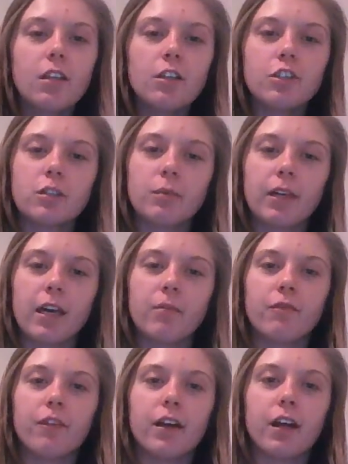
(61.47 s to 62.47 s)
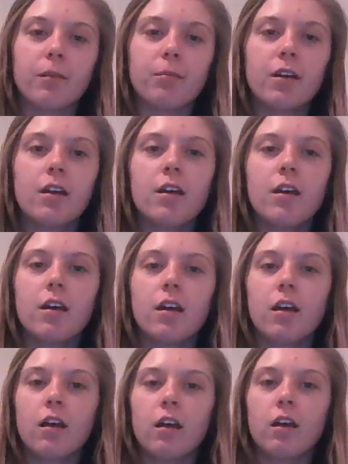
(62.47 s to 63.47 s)
She became fed up
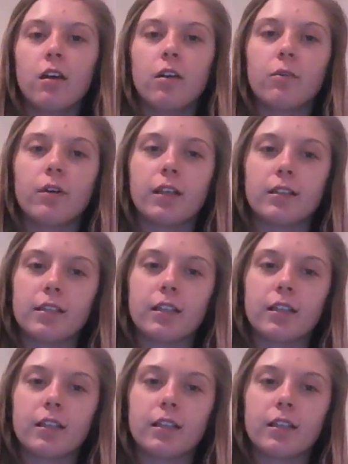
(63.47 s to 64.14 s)
and